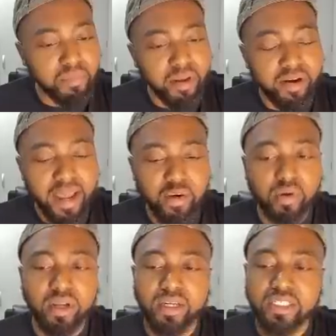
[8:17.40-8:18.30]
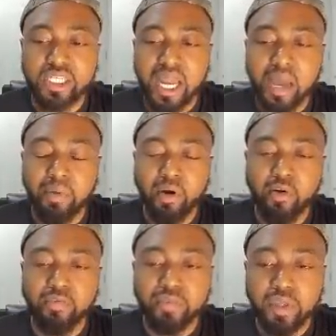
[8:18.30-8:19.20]
they're not doing a good job
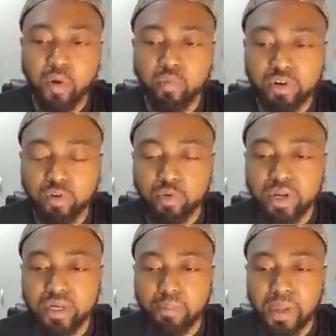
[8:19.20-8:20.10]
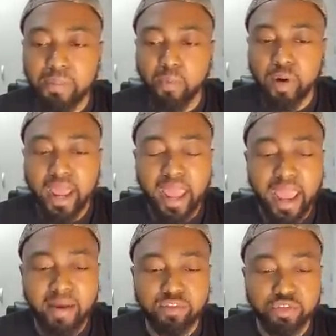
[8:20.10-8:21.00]
of, you know, recruiting the people that
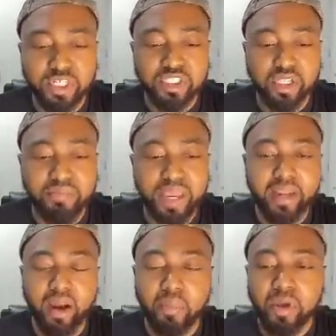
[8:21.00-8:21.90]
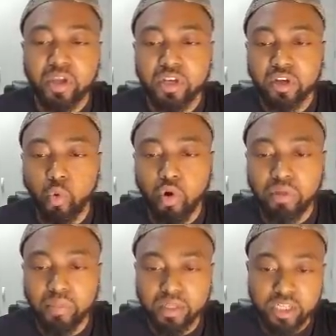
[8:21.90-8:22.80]
have traditionally made up the core of the
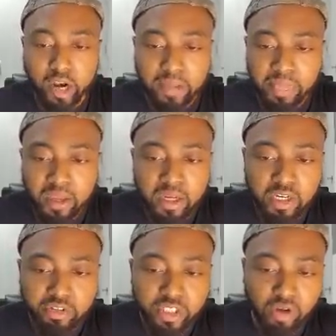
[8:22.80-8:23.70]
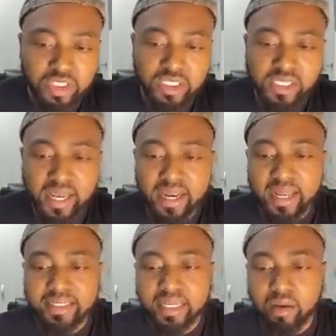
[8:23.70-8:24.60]
military. The result, she said,
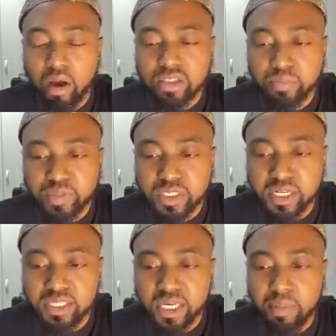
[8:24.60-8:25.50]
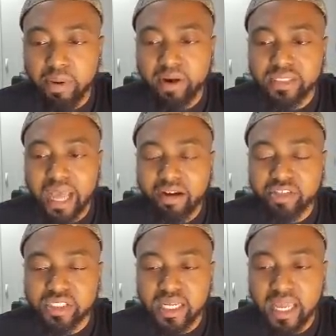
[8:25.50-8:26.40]
is a loss of prestige and
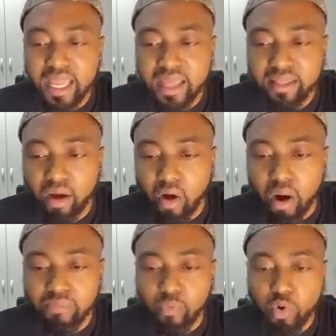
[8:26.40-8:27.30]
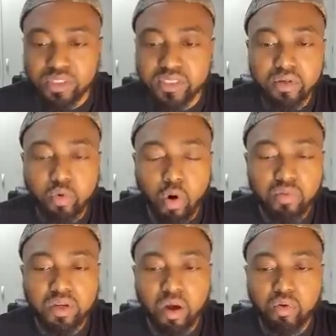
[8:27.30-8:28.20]
meritocracy in the armed forces.
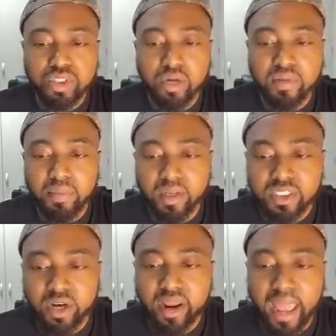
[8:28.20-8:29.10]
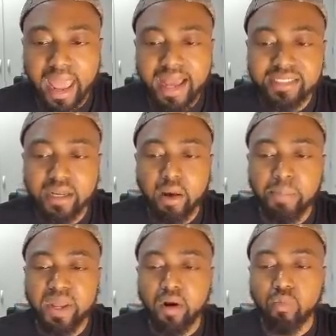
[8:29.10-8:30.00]
Quote, the culture of the military has uh,
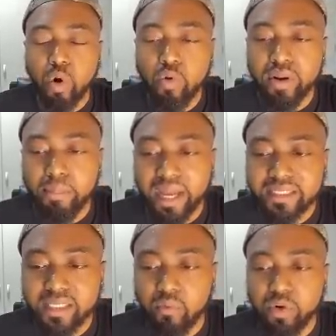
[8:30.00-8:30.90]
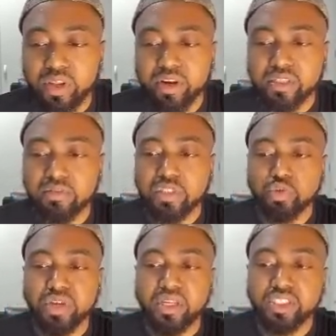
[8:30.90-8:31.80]
been eroded by several years of
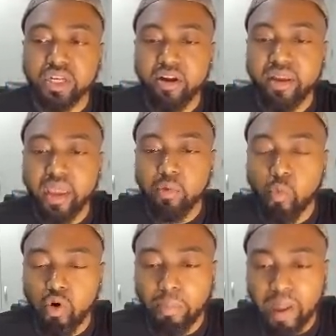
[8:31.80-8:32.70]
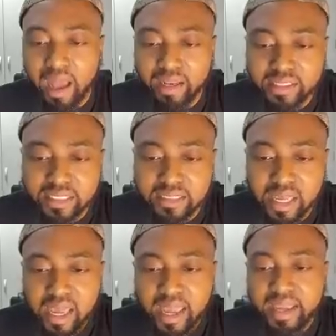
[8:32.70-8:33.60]
social engineering and woke policies.
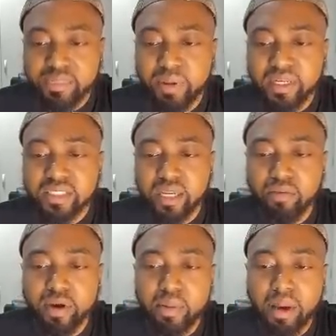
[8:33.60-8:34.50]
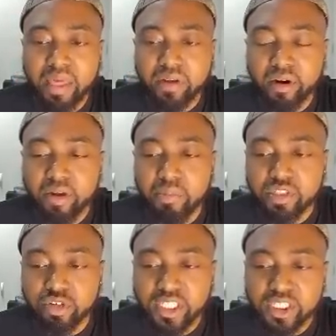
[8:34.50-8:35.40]
It's been accelerated by the current
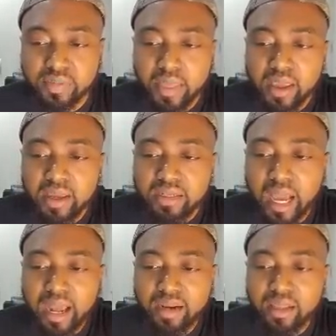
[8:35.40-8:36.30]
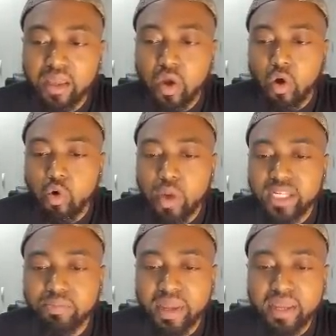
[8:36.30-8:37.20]
administration. Donnelly, who
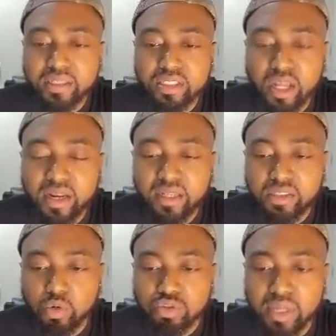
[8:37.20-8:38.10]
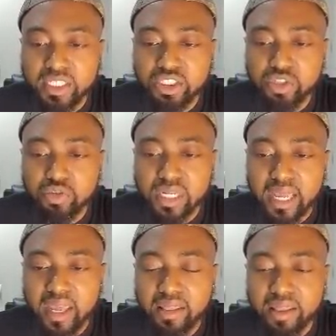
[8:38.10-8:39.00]
has been studying social issues
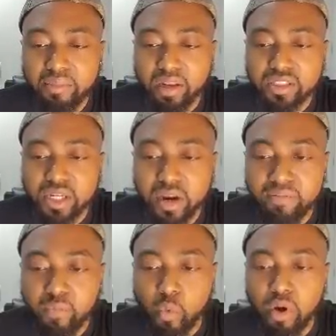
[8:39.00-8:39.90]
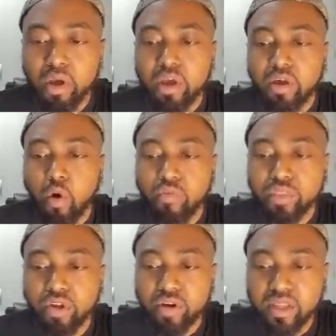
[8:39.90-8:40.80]
in the military for over
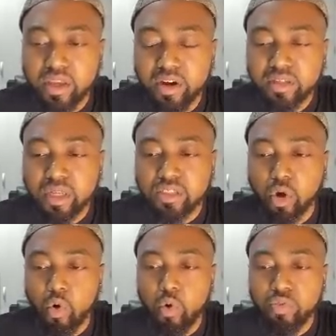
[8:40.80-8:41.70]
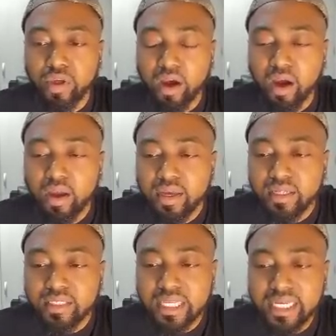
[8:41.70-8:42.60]
30 years, told the
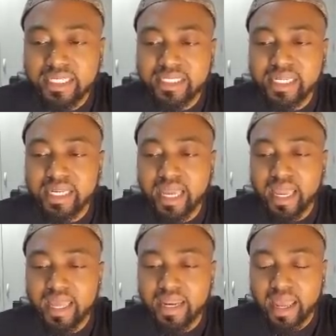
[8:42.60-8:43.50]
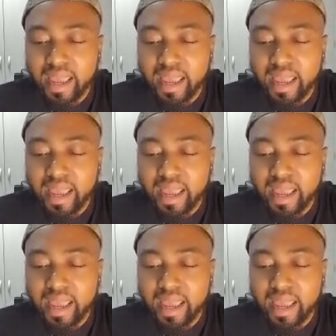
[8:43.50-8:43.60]
DCN